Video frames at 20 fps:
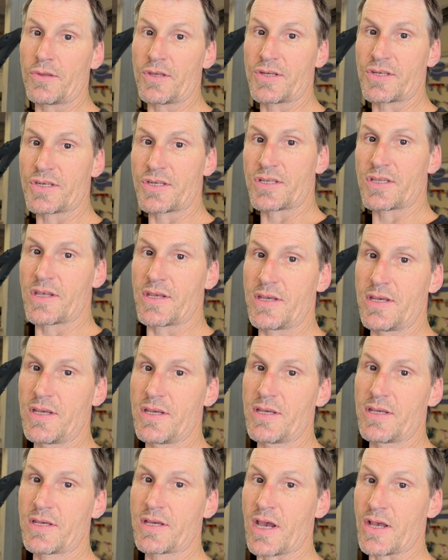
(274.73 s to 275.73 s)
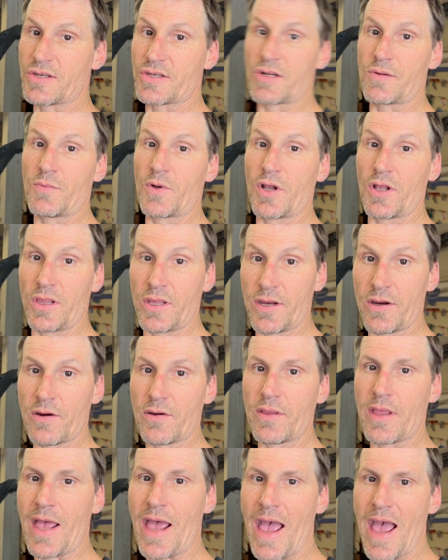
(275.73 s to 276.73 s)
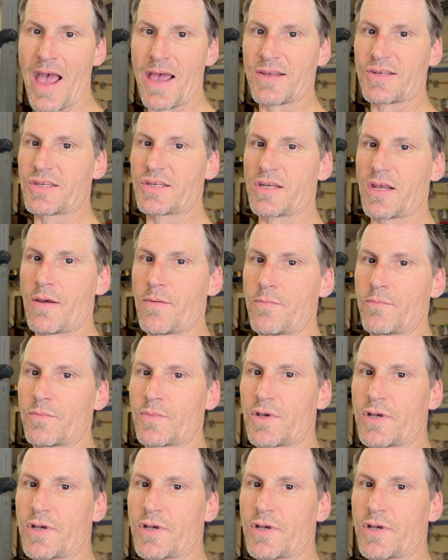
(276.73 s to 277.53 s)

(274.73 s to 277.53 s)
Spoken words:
This is the custom clear that has some